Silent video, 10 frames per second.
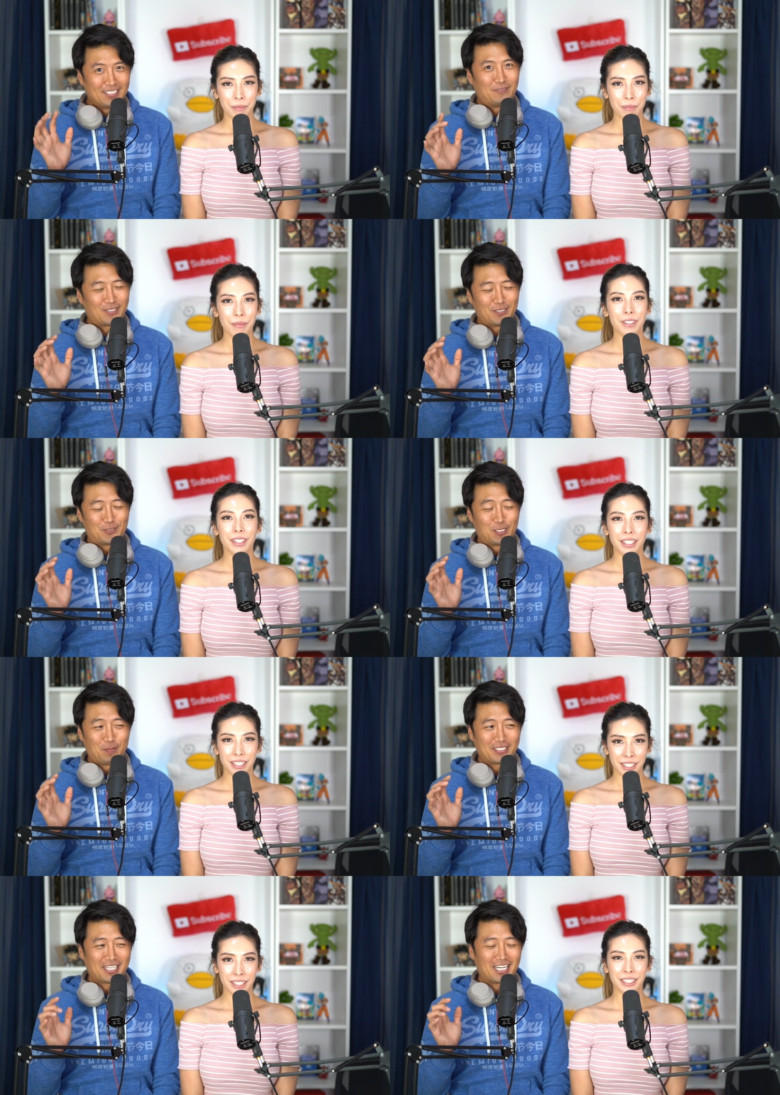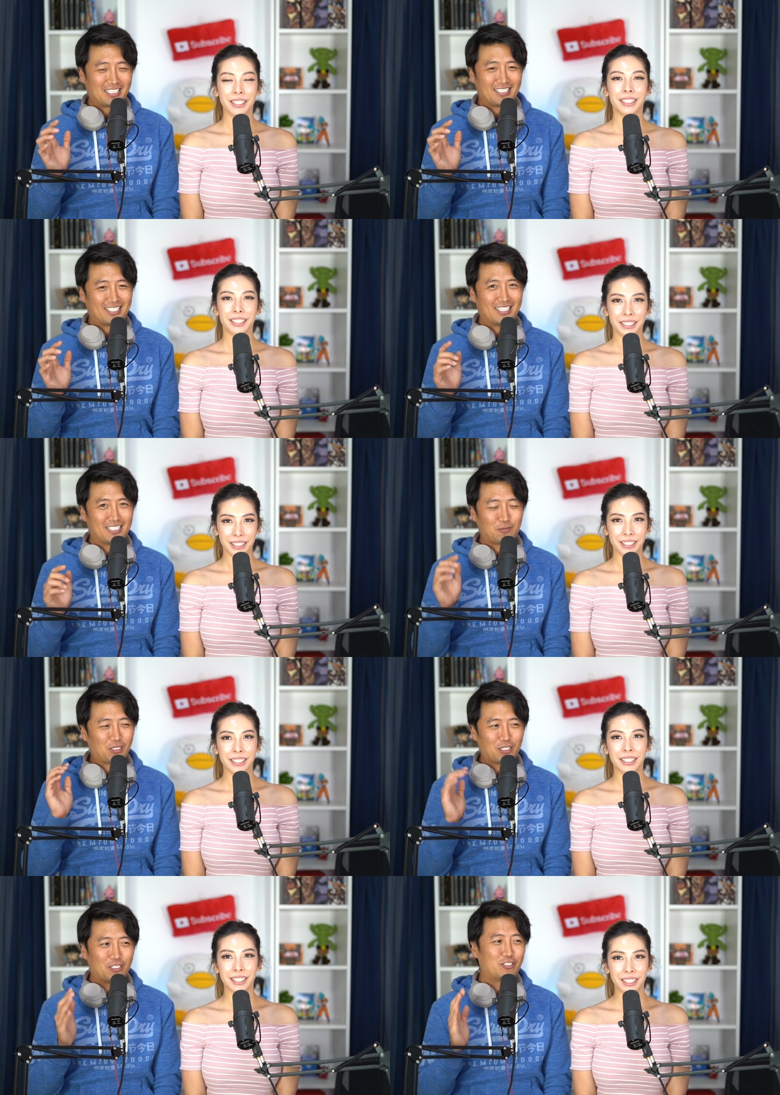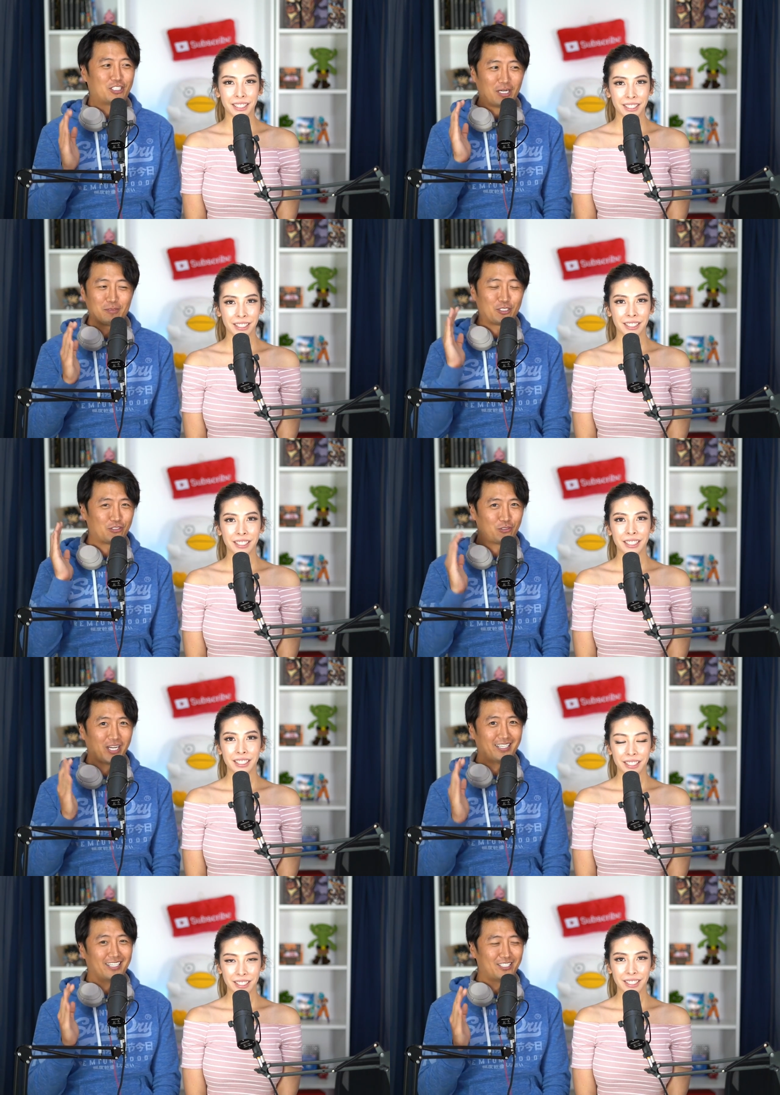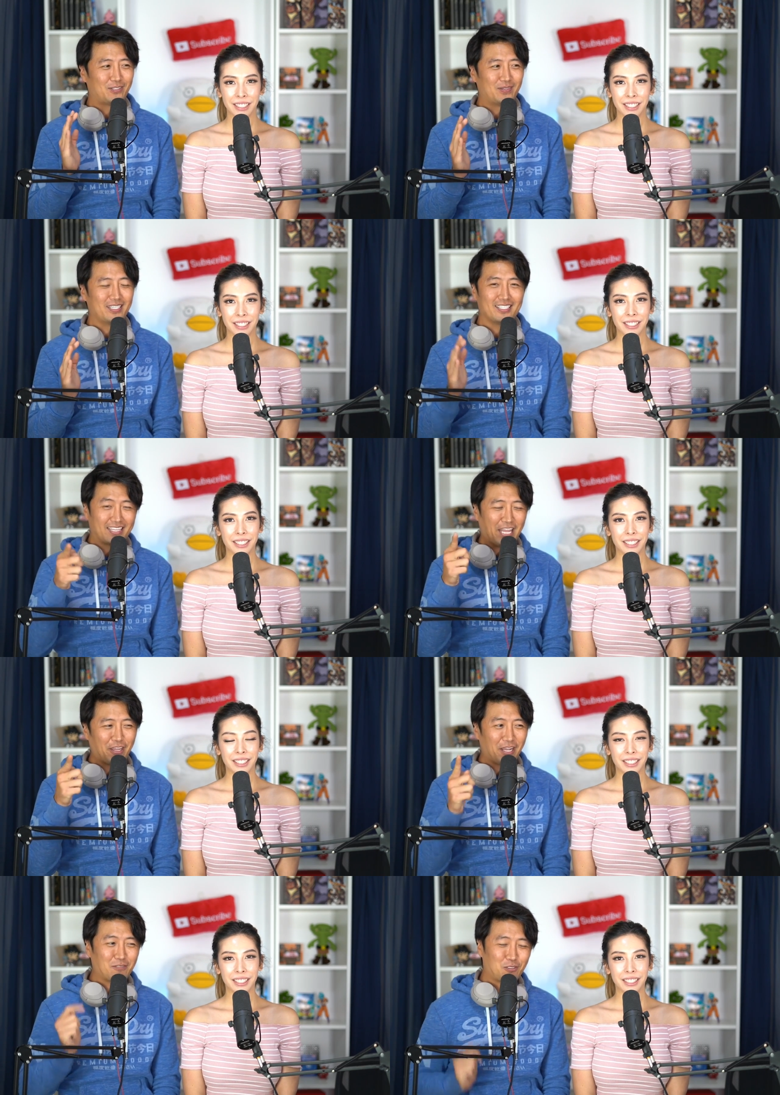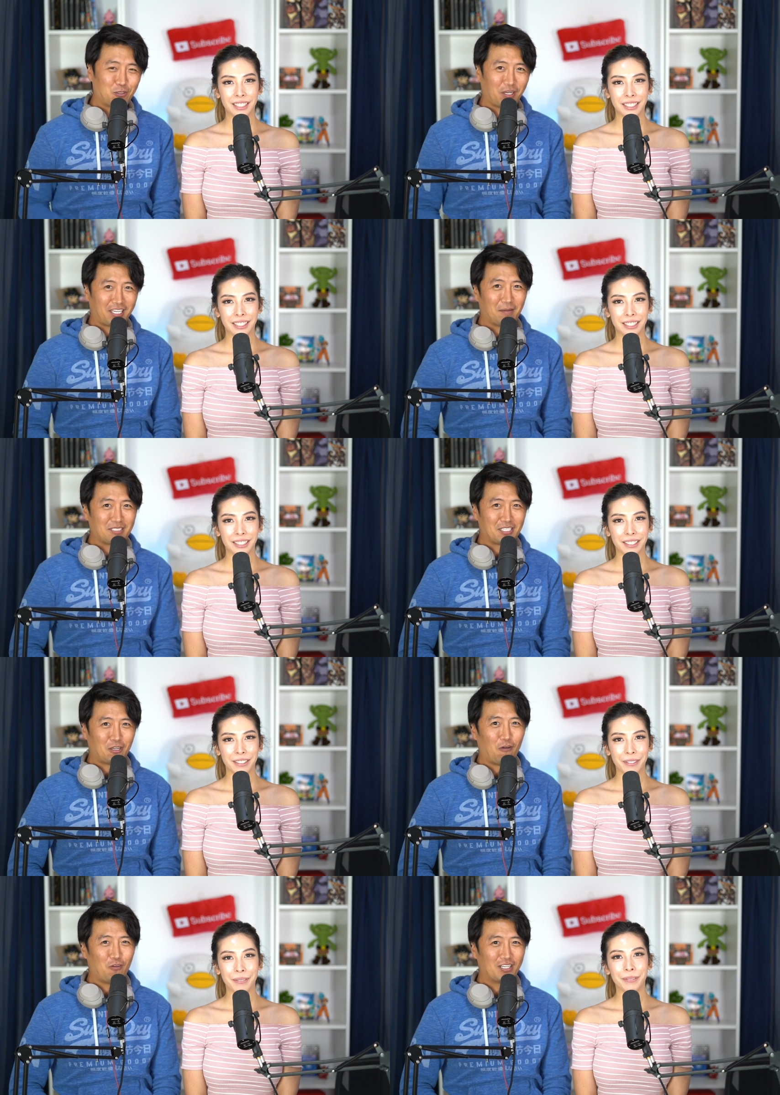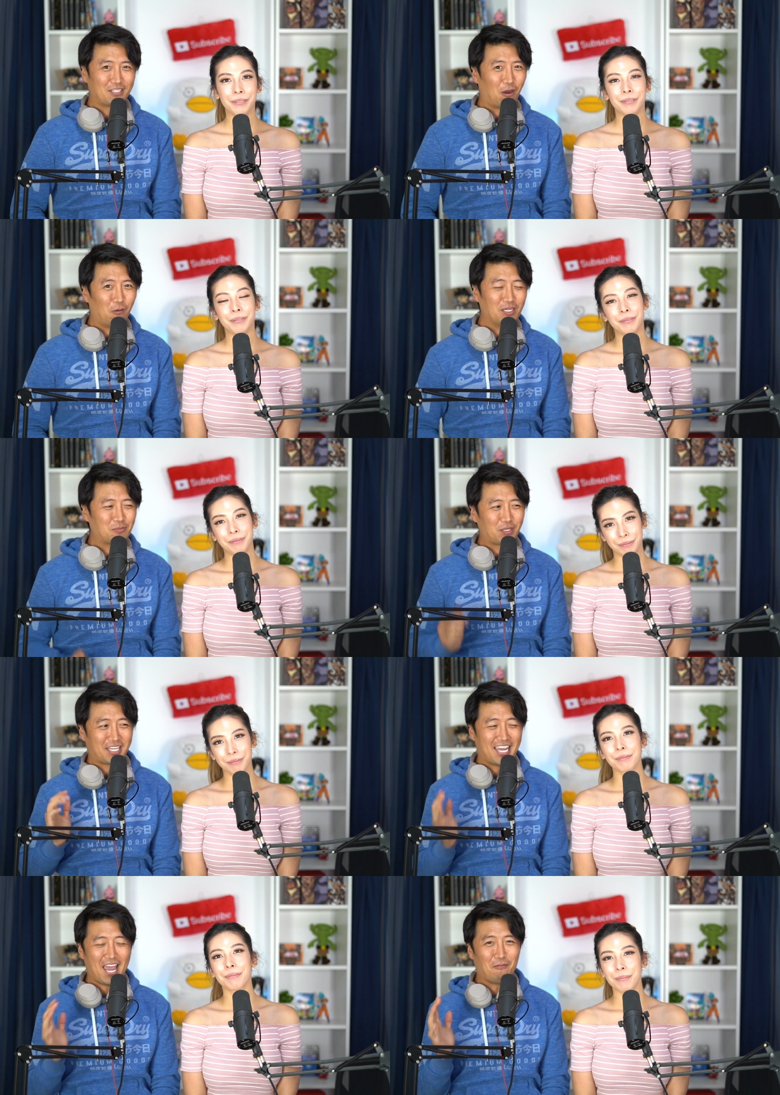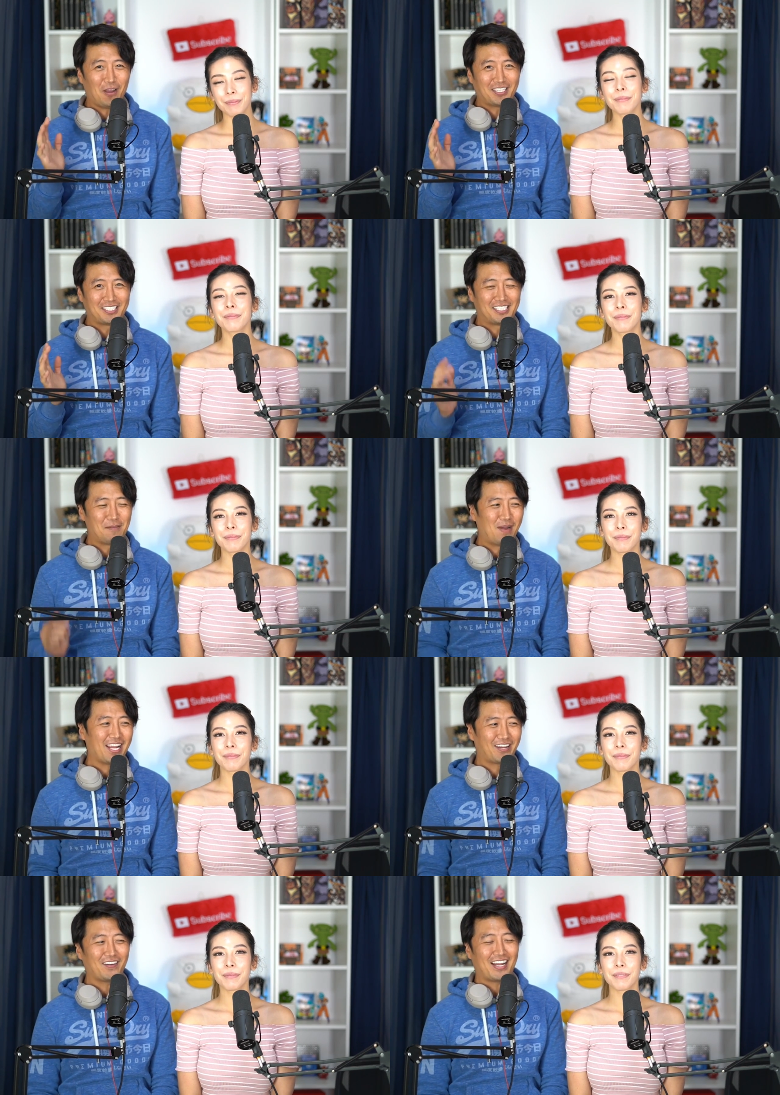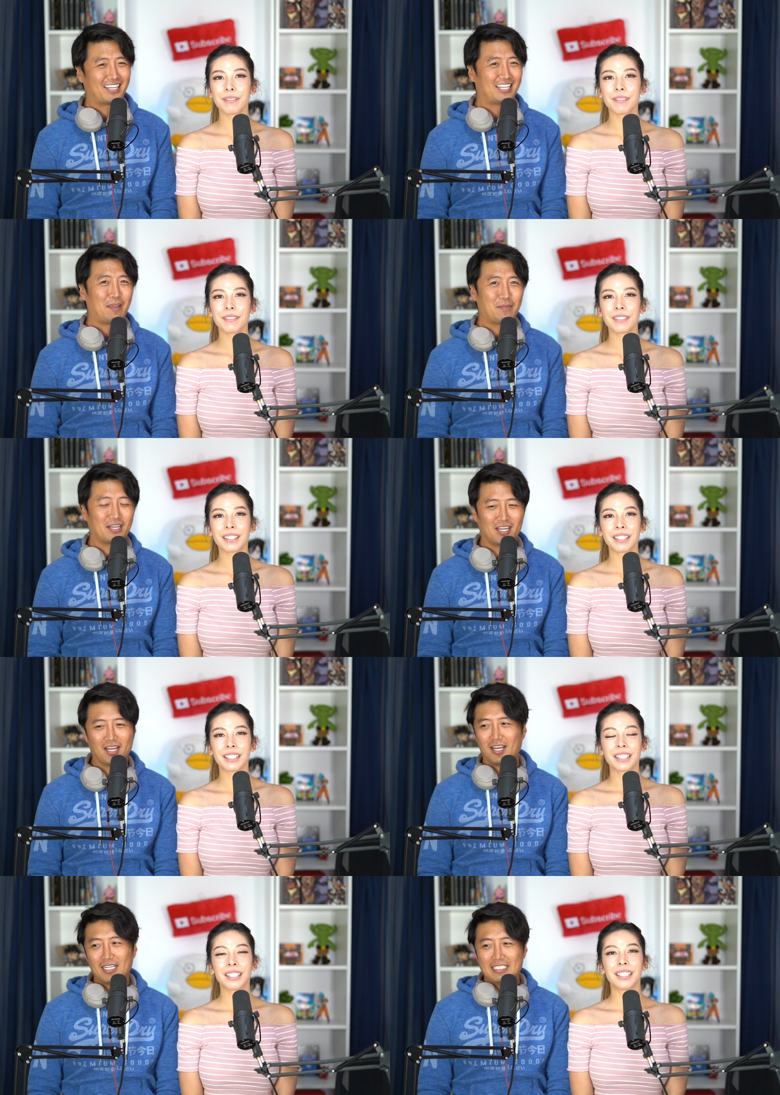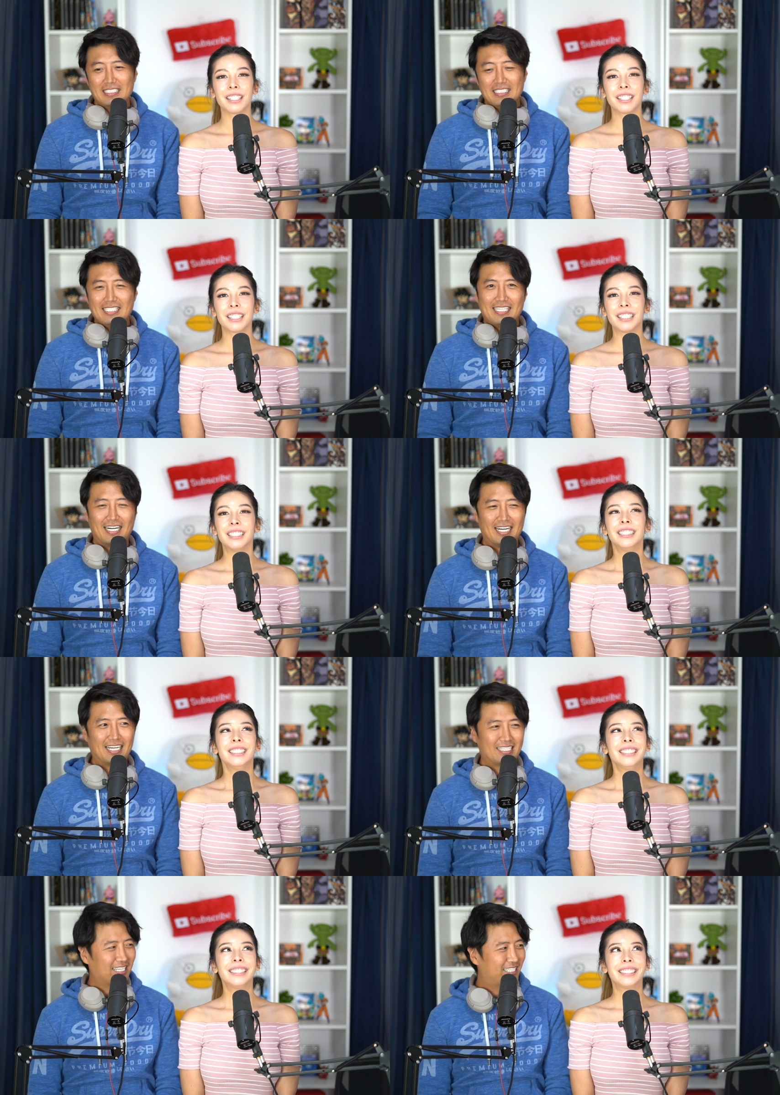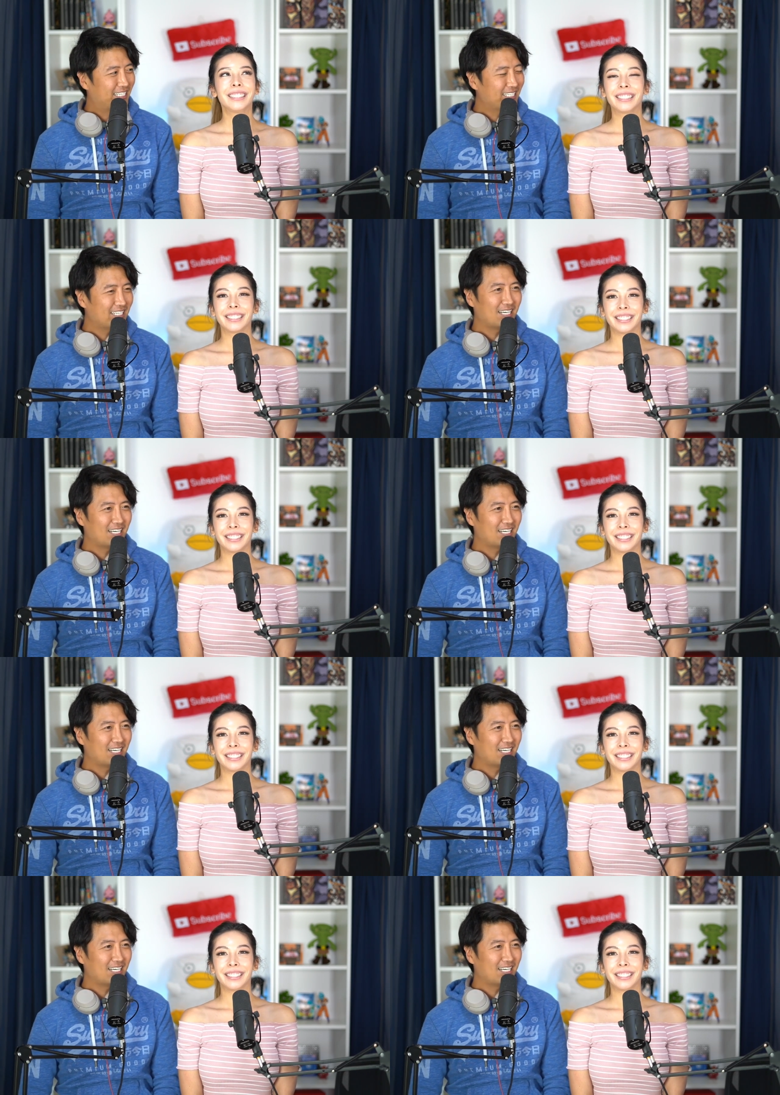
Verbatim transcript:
Speaker 1: We're super excited to see this. We're gonna go jump straight into it. Thank you guys for joining Kimchi and Tofu as always. We can't wait to see My Hero Academia. The year